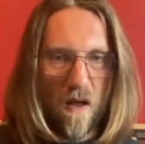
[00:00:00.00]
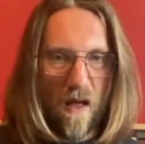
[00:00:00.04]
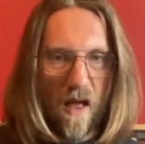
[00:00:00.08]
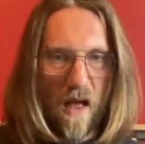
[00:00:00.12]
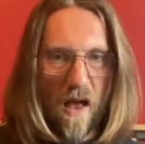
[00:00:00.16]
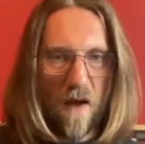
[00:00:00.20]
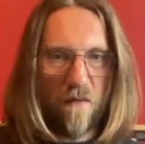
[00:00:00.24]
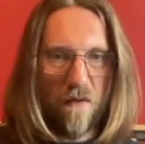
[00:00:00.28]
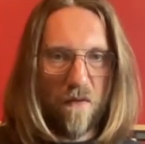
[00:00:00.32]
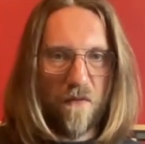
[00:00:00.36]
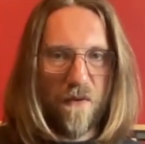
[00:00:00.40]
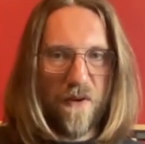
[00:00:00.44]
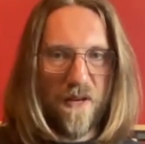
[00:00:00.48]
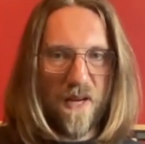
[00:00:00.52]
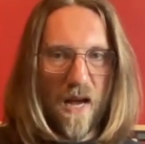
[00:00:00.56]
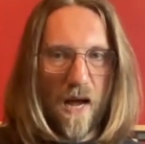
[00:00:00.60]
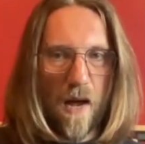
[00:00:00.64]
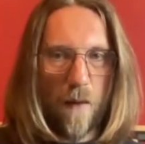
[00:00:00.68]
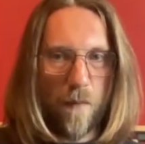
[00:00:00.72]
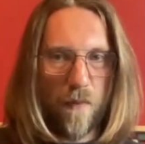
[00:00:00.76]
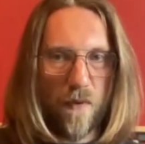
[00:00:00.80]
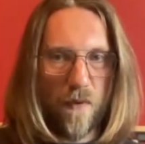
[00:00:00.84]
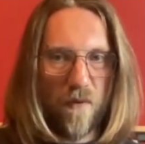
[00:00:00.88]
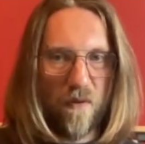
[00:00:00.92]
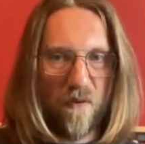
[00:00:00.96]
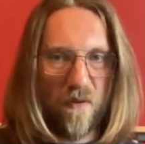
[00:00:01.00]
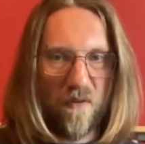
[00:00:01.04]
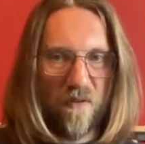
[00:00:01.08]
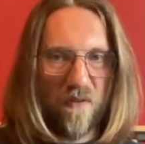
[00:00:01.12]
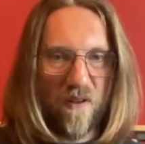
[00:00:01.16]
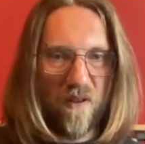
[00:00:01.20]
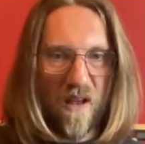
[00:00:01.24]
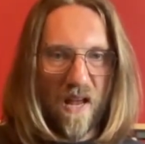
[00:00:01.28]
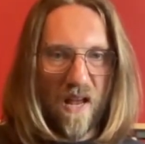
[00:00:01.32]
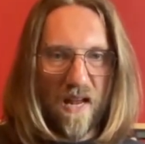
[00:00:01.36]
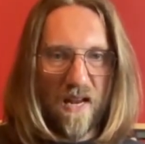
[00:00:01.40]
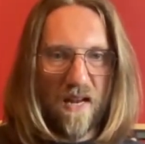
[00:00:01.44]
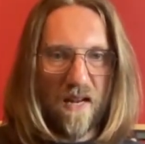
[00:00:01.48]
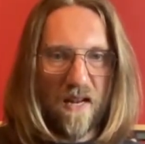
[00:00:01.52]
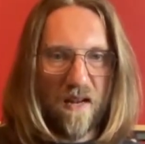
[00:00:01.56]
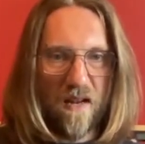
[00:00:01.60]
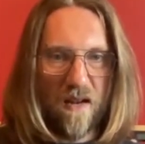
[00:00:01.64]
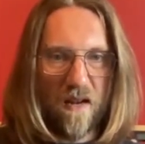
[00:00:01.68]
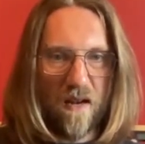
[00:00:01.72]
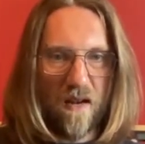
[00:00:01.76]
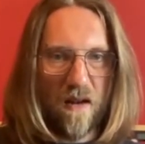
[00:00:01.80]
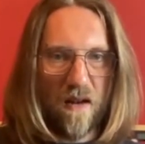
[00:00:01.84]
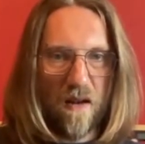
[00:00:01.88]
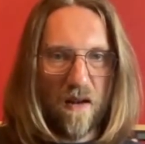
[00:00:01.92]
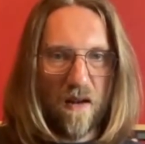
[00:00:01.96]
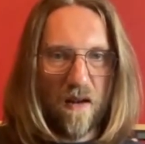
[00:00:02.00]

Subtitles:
everything happens, and